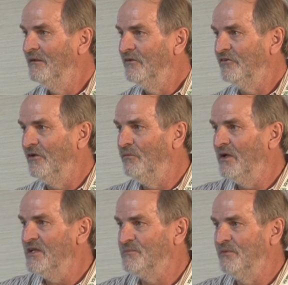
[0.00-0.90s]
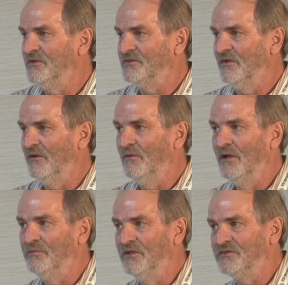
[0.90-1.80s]
So what is butanol?
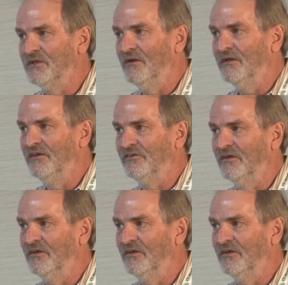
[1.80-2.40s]
Well, butanol is